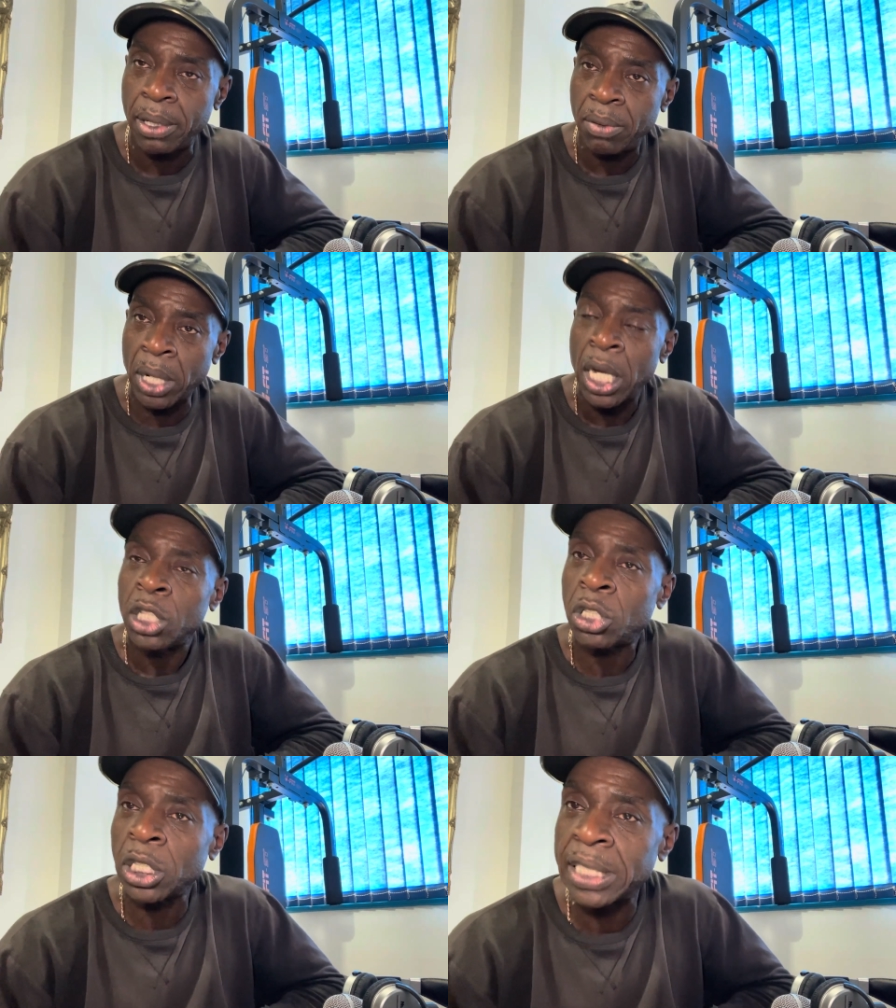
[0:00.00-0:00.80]
Right,
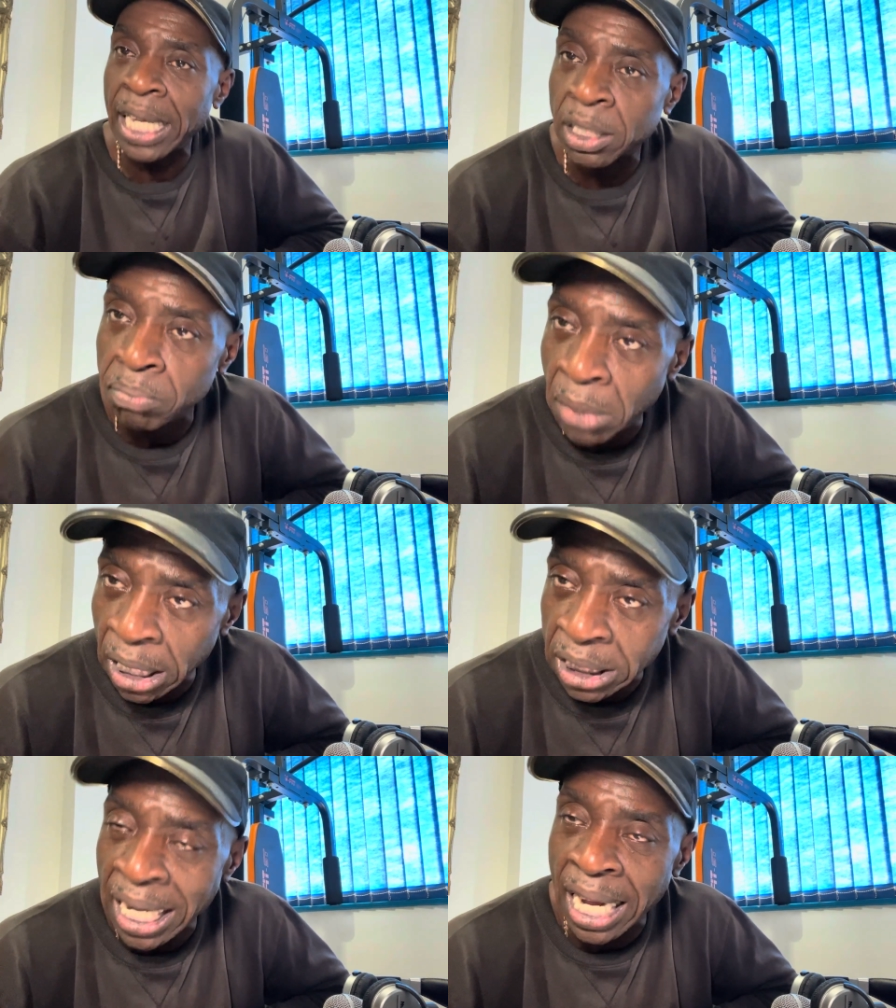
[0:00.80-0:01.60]
just get as
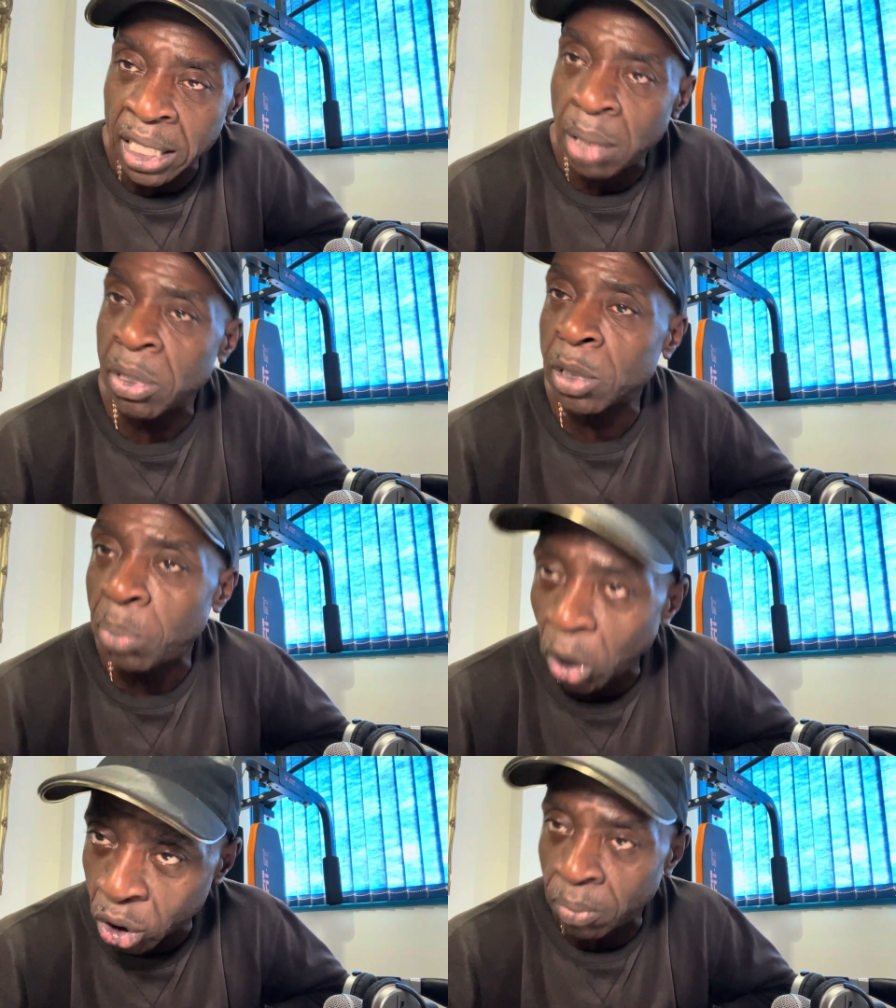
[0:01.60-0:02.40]
much out of them as
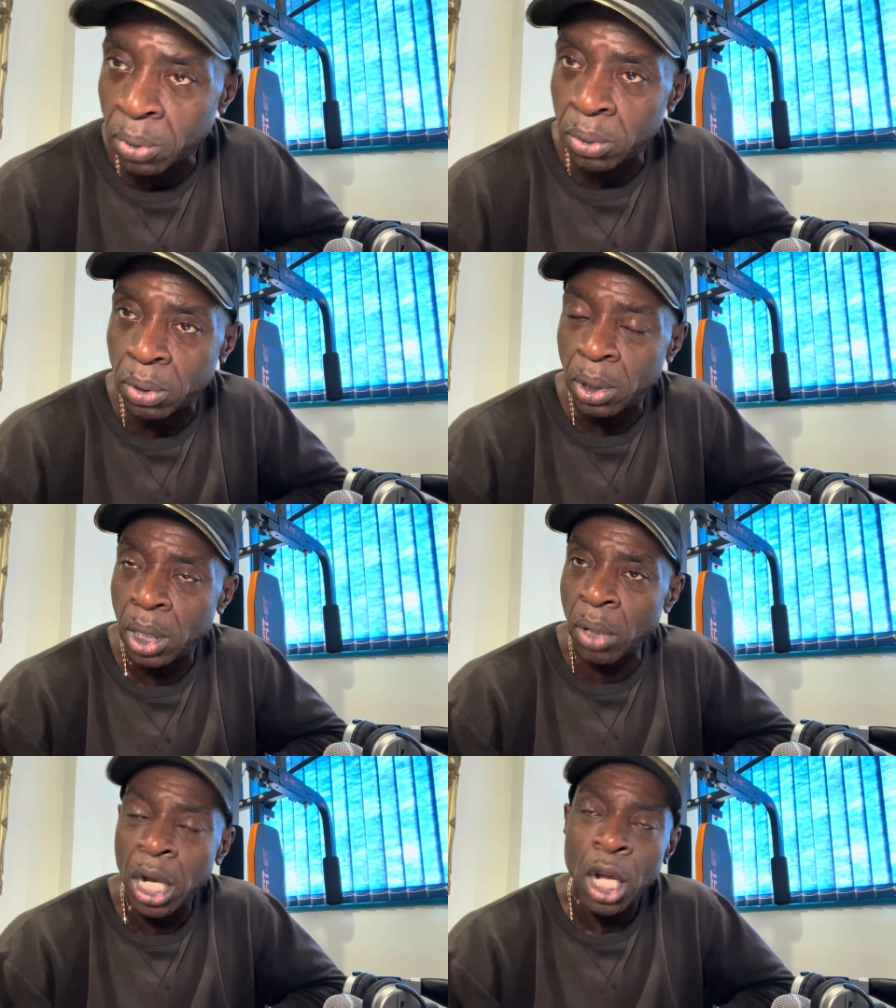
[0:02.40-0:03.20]
possible.
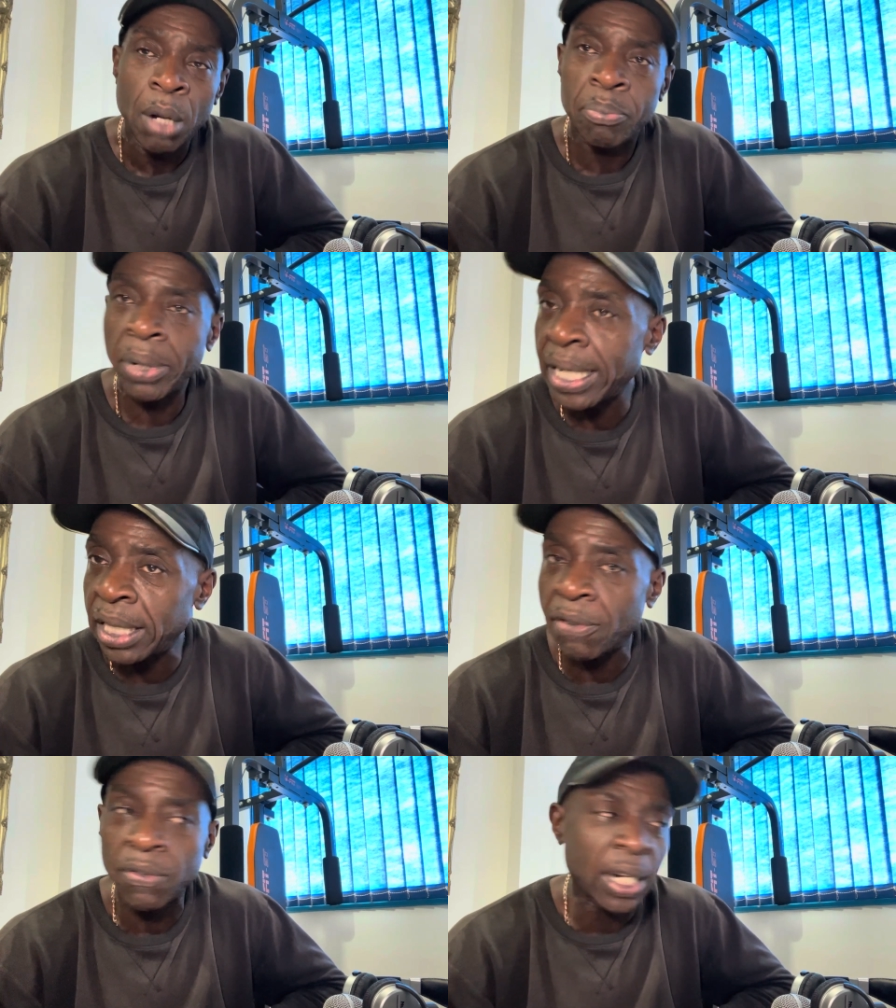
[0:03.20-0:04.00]
Right, bring in
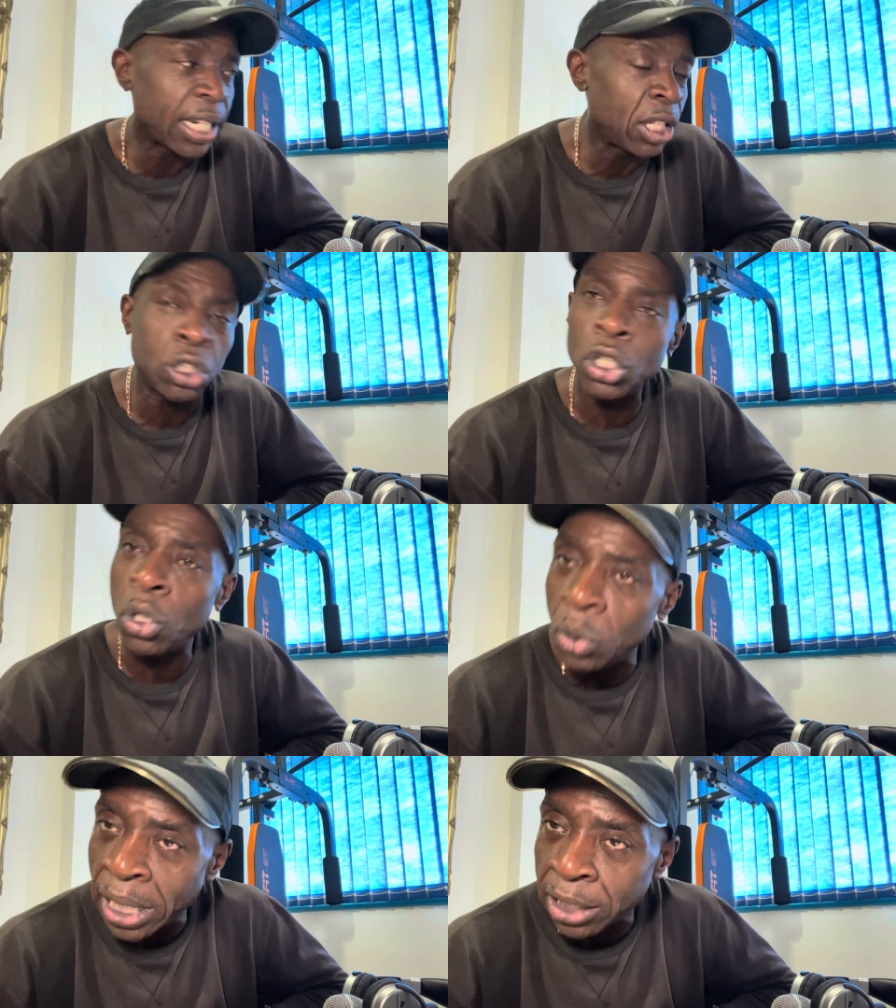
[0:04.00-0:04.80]
the fucking
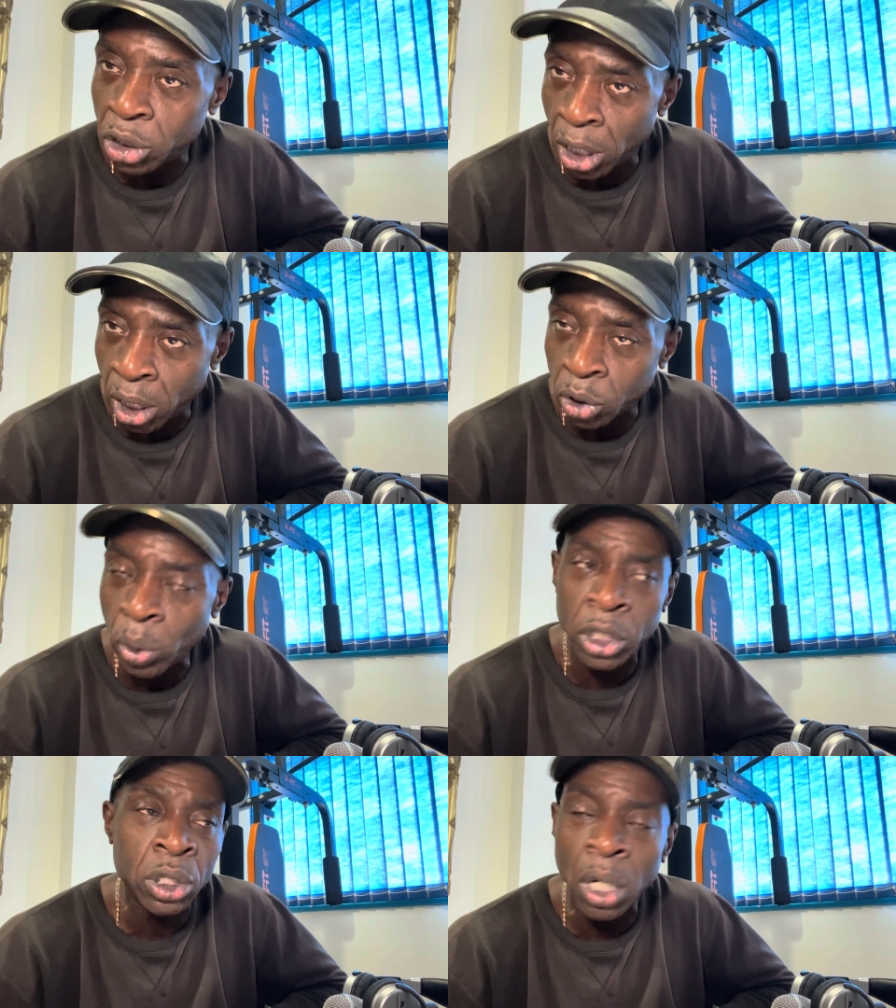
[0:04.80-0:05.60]
ULEZ charge
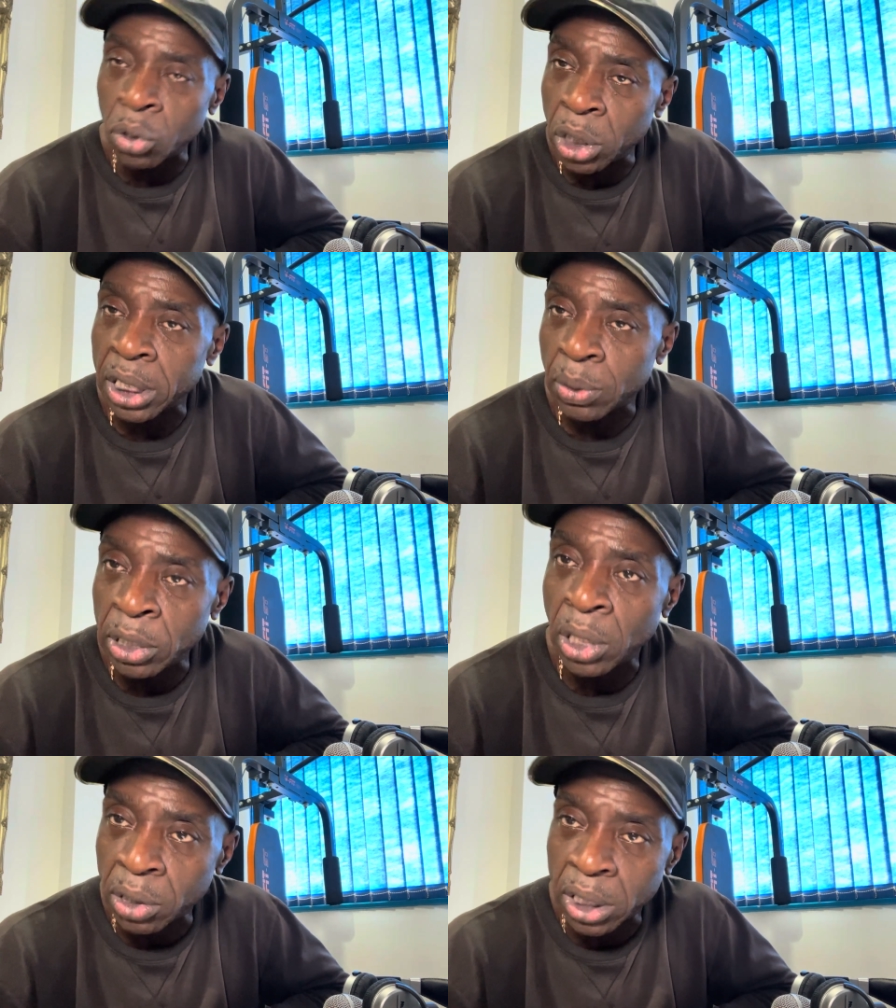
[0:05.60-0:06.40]
when you know to
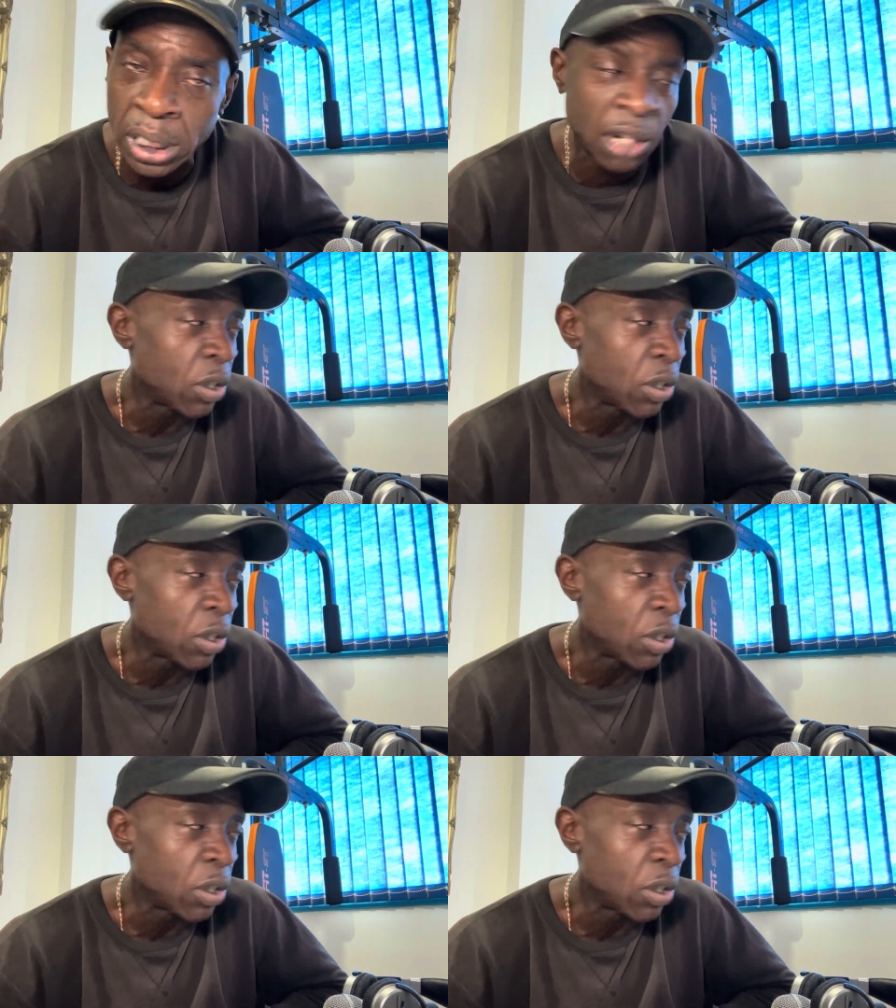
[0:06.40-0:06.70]
yourself,